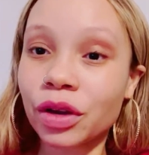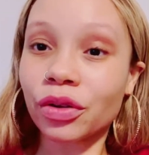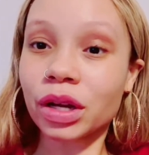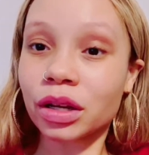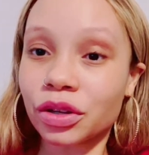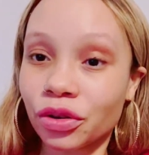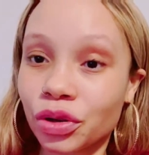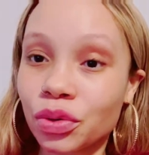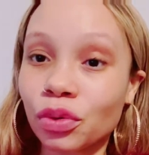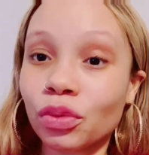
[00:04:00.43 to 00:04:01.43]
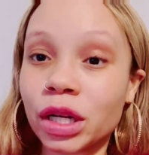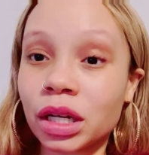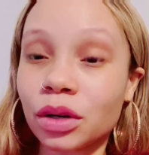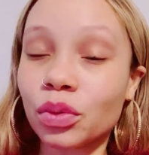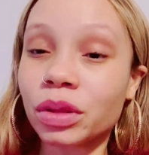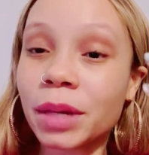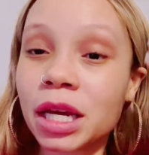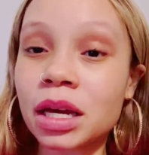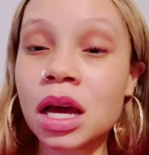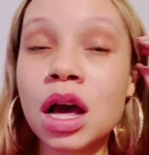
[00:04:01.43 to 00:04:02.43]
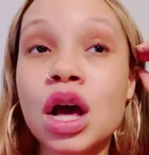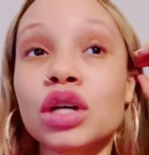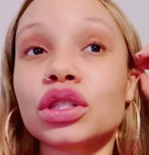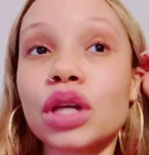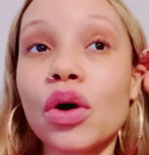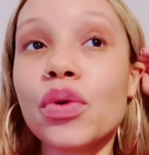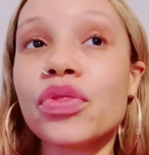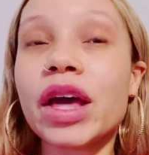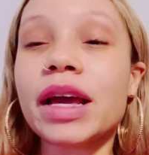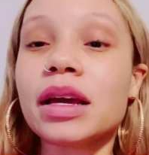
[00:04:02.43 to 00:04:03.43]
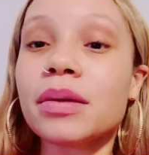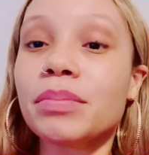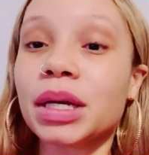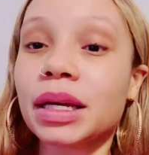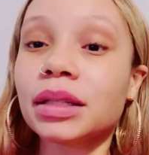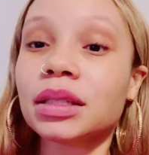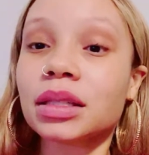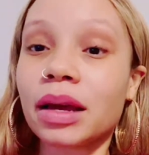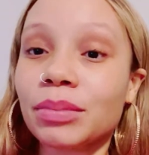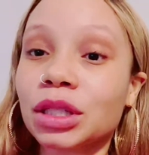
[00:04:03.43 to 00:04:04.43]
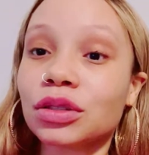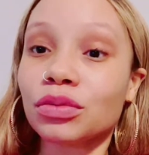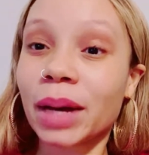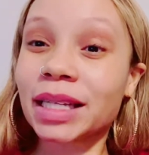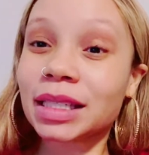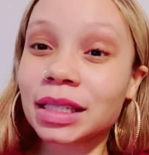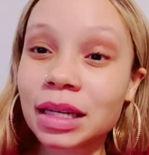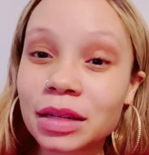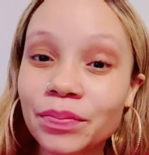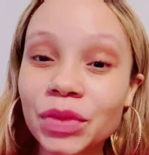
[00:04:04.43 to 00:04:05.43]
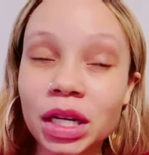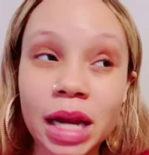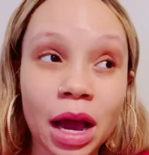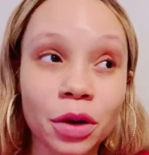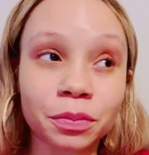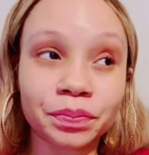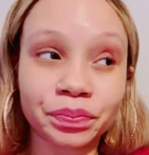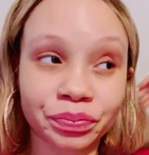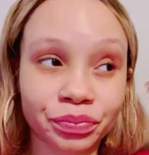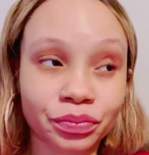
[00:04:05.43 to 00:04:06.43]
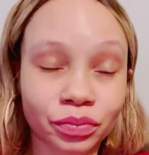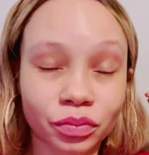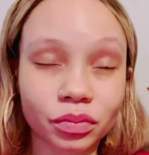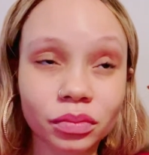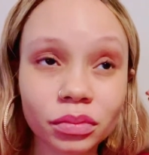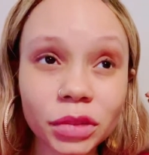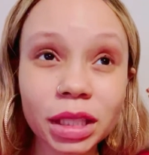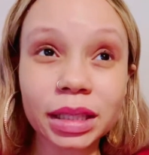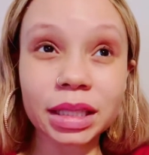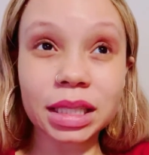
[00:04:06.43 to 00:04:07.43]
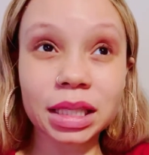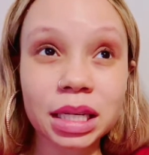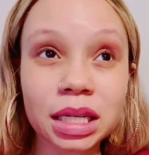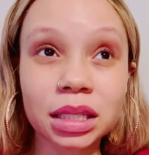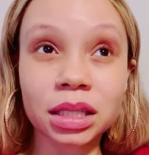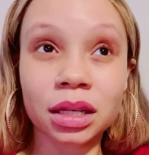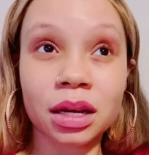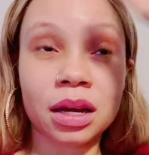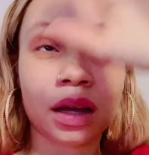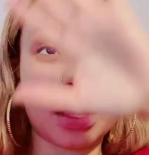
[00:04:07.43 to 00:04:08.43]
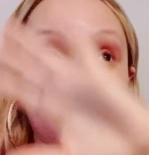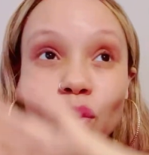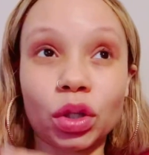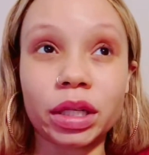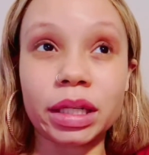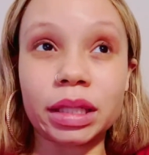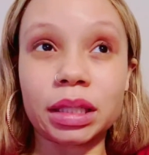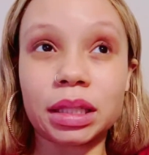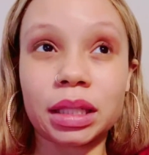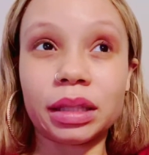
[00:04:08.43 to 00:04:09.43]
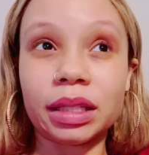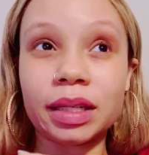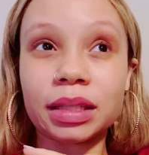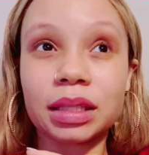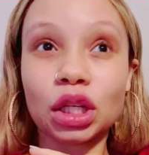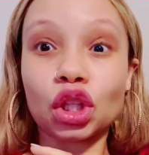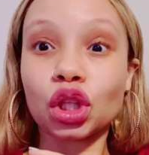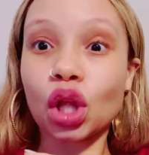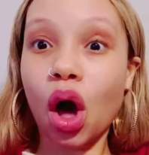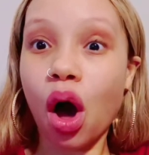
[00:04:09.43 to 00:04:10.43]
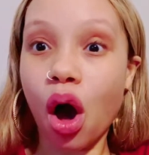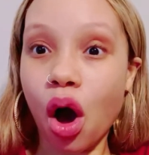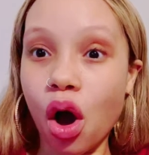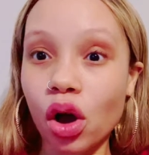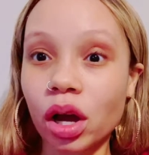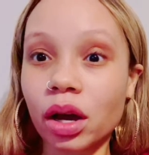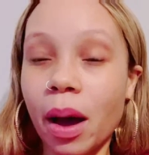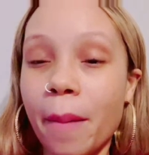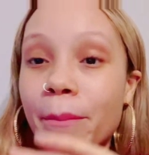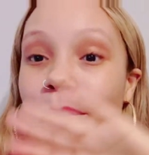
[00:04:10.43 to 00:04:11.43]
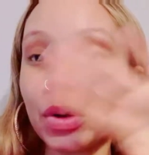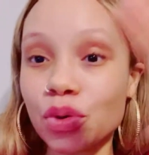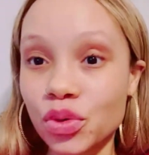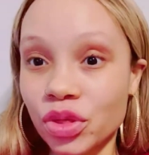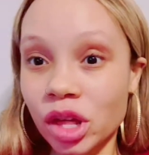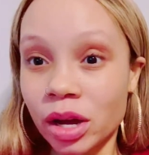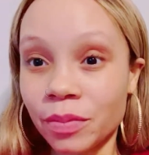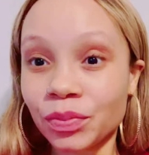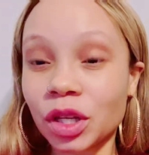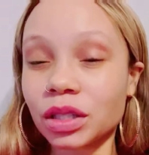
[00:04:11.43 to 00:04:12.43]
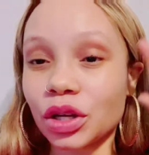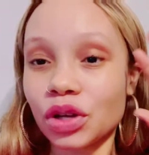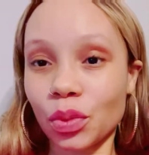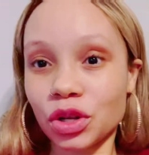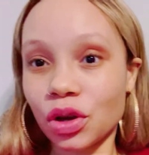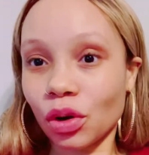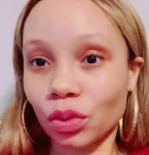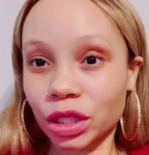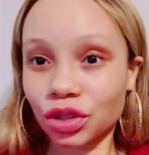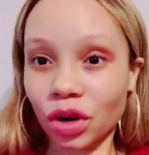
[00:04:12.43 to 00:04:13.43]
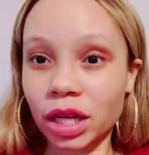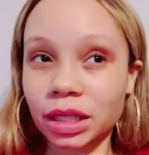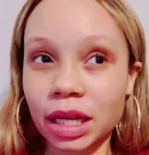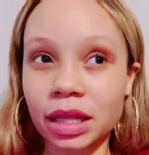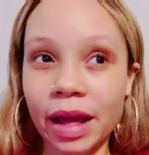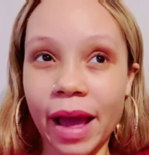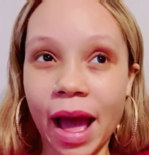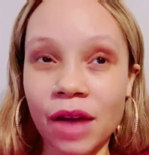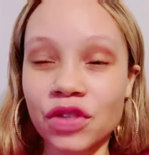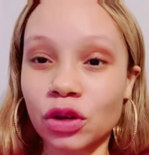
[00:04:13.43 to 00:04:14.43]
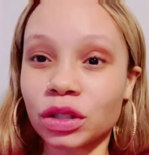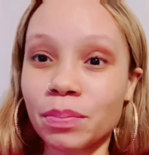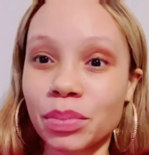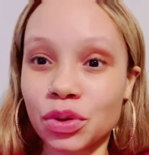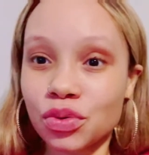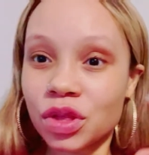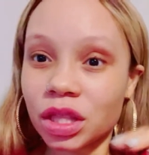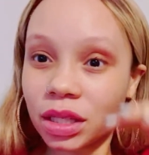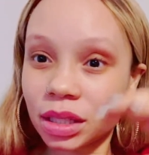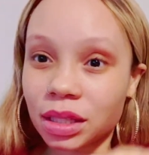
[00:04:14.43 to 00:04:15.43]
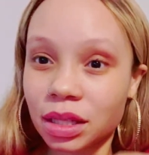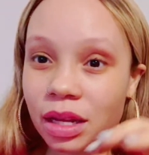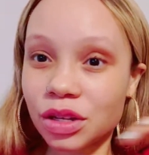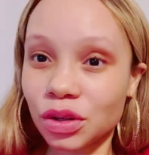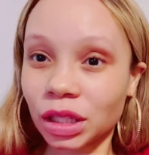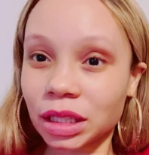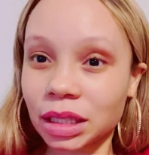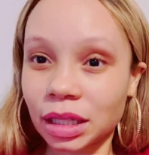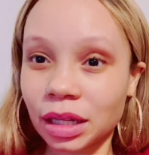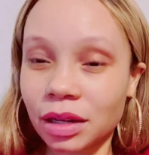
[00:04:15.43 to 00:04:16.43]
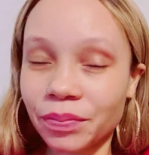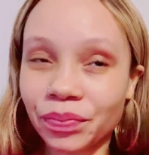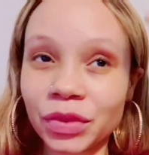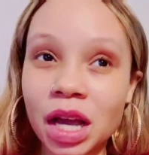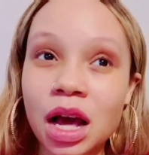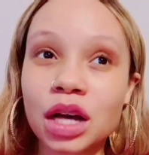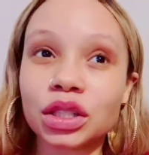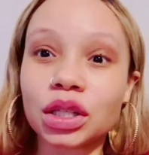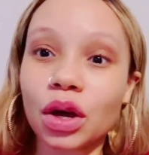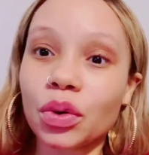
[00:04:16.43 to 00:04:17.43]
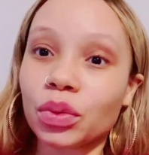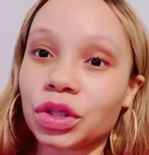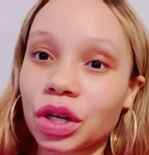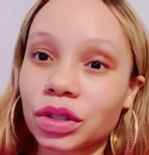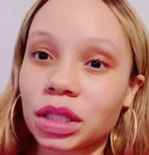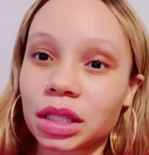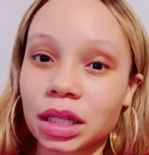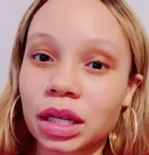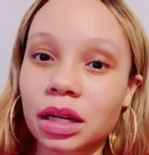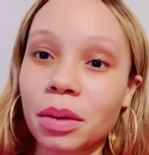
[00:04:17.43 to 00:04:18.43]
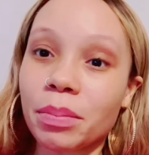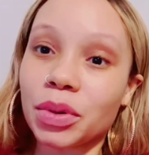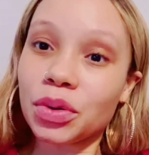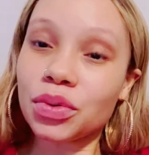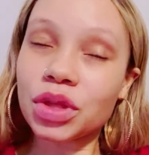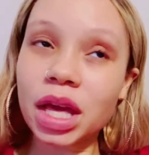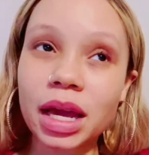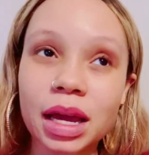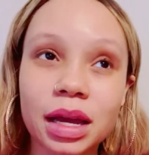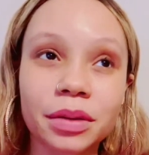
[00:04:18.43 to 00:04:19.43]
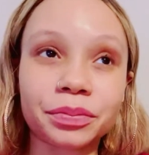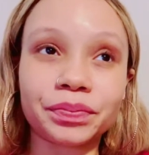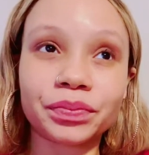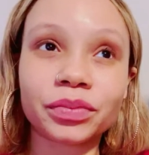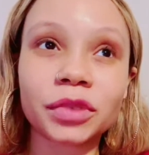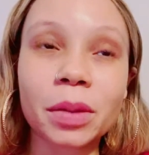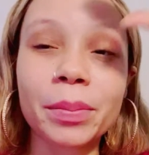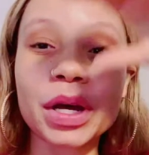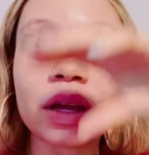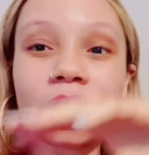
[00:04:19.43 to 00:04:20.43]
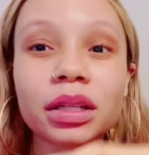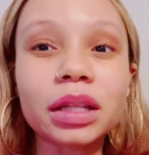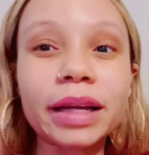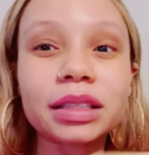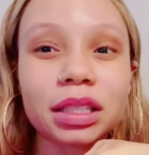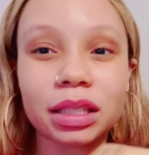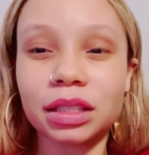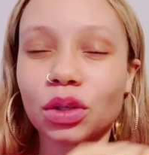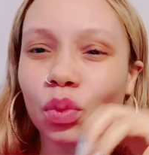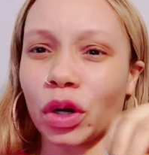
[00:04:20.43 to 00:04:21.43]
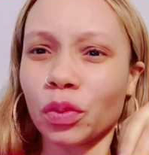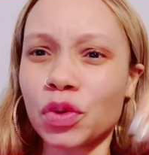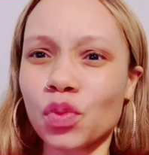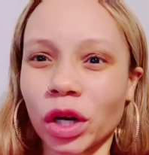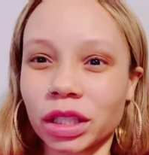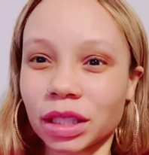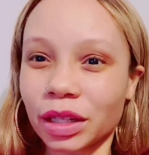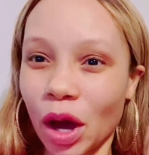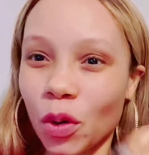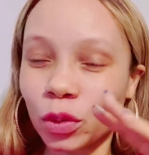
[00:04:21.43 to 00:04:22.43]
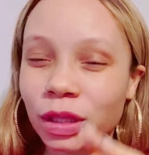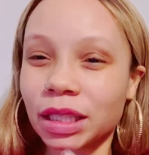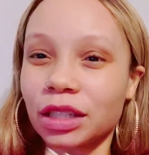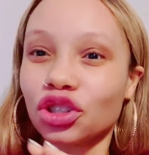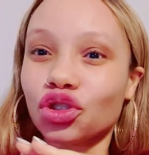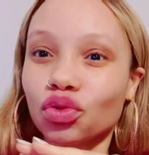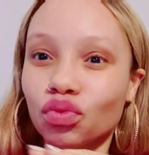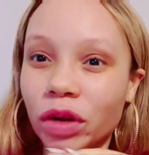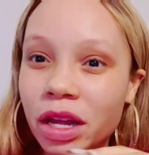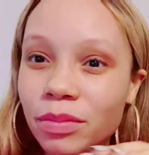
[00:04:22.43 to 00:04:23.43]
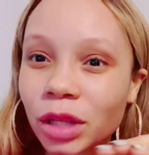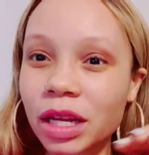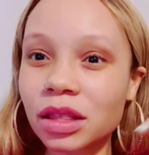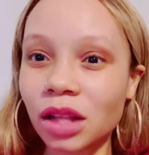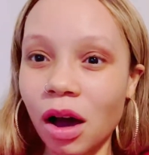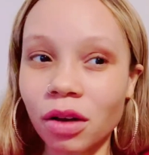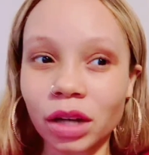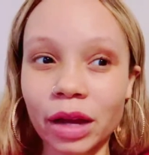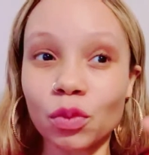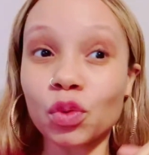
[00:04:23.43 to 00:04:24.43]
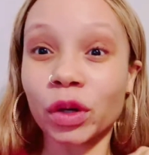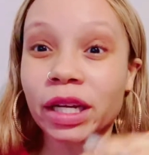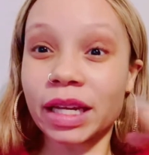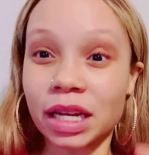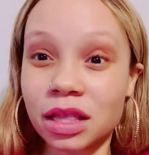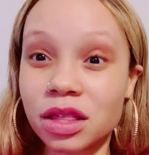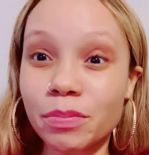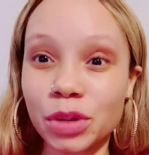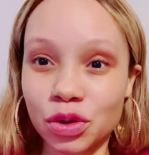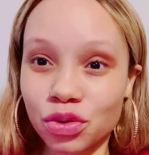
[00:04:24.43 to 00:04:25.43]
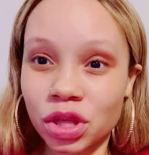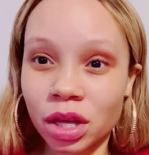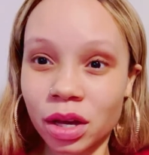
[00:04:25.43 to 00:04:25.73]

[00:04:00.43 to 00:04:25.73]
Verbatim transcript: area, your new arena with me. So, they began to take me to my seat. Now, the seat was this long booth. So, you know, when you go to restaurants and they have those booths that you can sit in. So we chose to sit in a booth and but like to get to where we wanted to go, it was extremely long. Like we were in the booth.